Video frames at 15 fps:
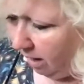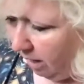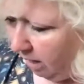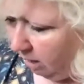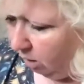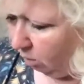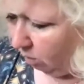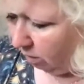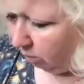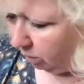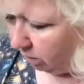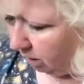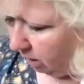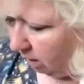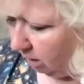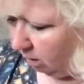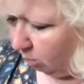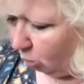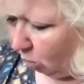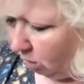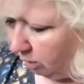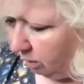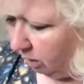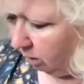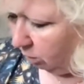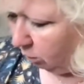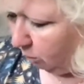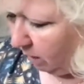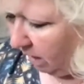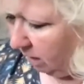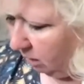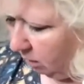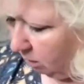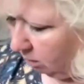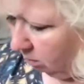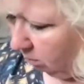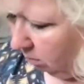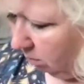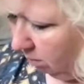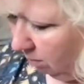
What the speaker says: I knew I was going to end up crossing those paints.